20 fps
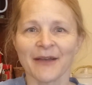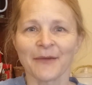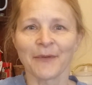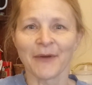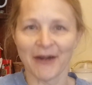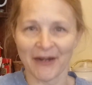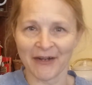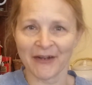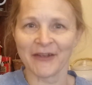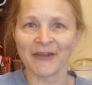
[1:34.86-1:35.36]

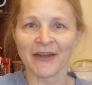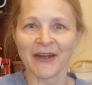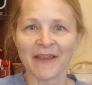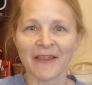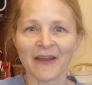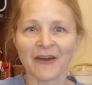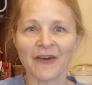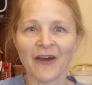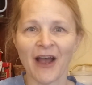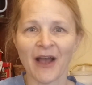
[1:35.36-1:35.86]
We're going to cook in
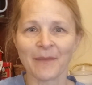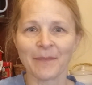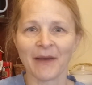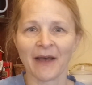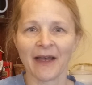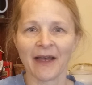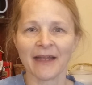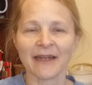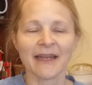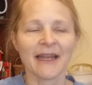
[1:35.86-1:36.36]
the crock
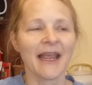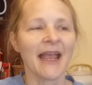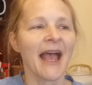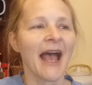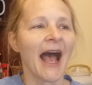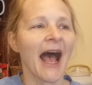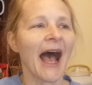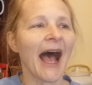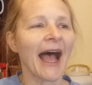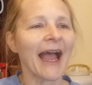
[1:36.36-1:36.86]
pot.
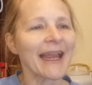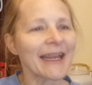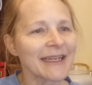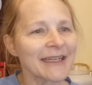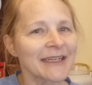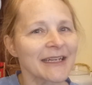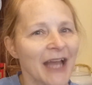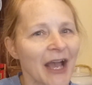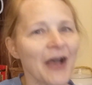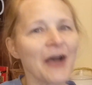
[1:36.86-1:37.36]

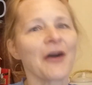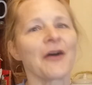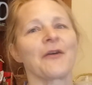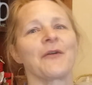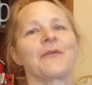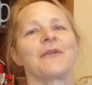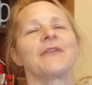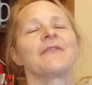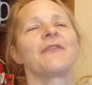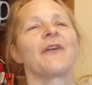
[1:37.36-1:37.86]
I
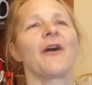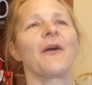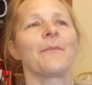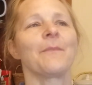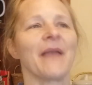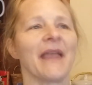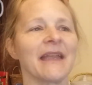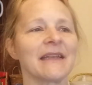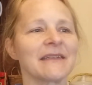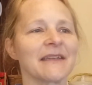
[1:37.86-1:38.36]
know you've all
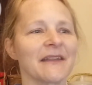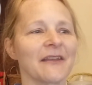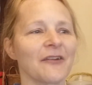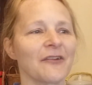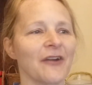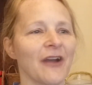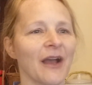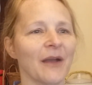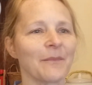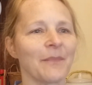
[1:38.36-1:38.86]
baked in the
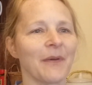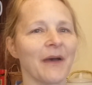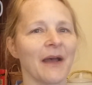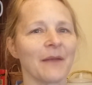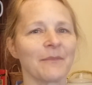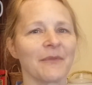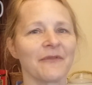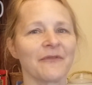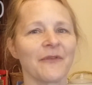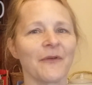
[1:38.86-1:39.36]
crock
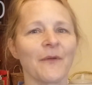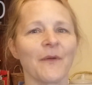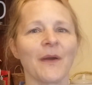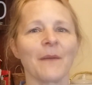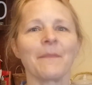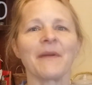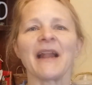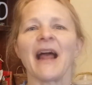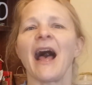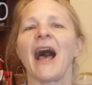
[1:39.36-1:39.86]
pot
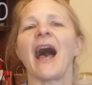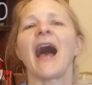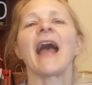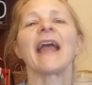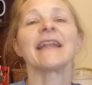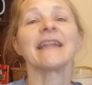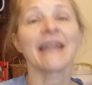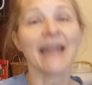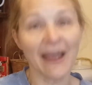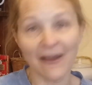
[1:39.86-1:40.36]
before, but
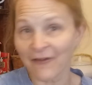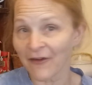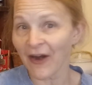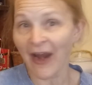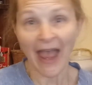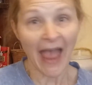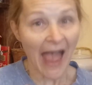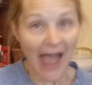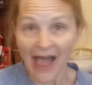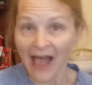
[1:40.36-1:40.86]
I never
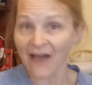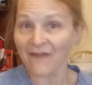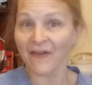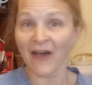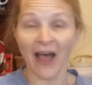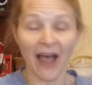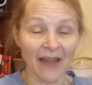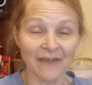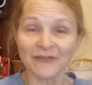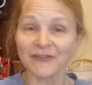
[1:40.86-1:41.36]
have.
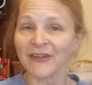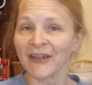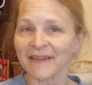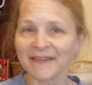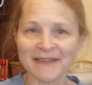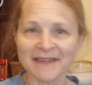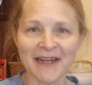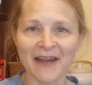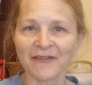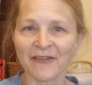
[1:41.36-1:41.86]
I've
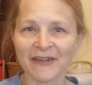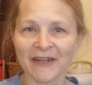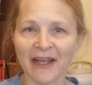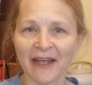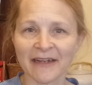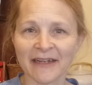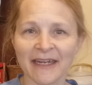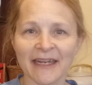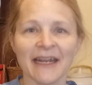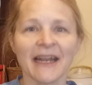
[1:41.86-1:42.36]
just never
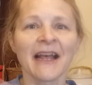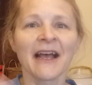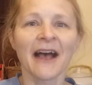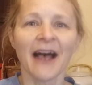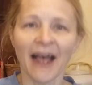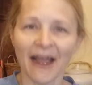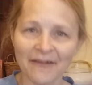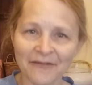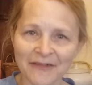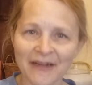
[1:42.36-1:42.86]
done it.
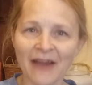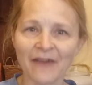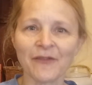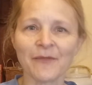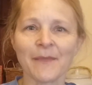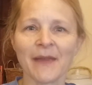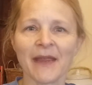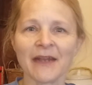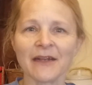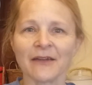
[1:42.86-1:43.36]
I've
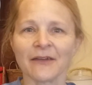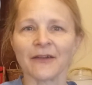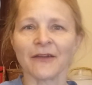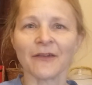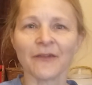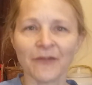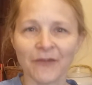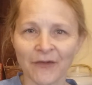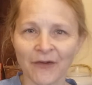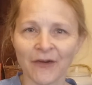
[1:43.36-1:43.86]
never made a
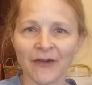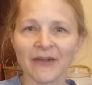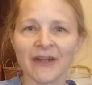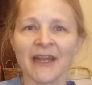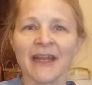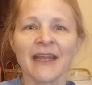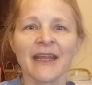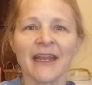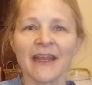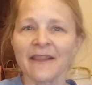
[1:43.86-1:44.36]
dessert
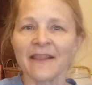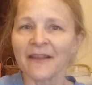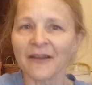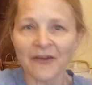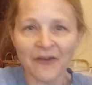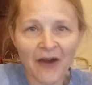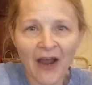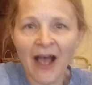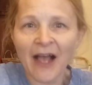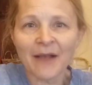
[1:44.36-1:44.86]
in the
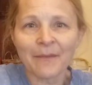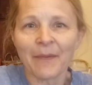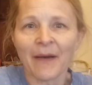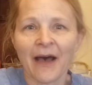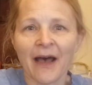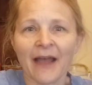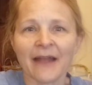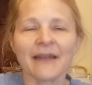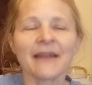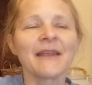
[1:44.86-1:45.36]
crock
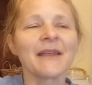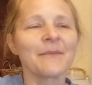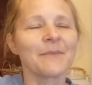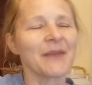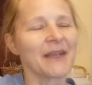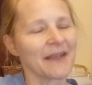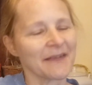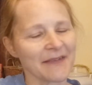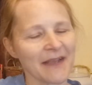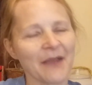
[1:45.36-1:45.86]
pot
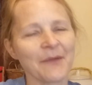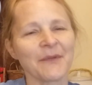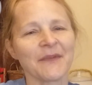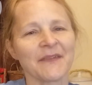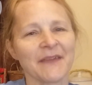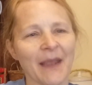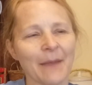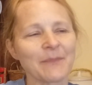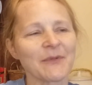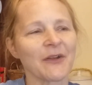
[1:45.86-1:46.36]
because I was
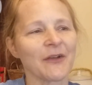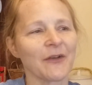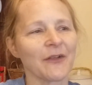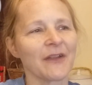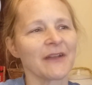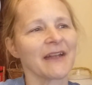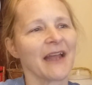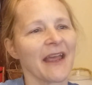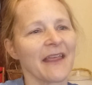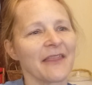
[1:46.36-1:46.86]

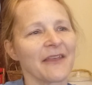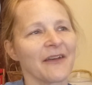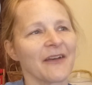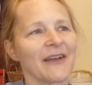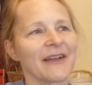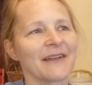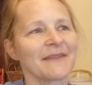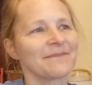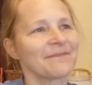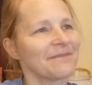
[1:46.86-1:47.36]
skeptical, and I
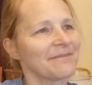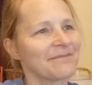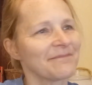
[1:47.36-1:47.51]
thought,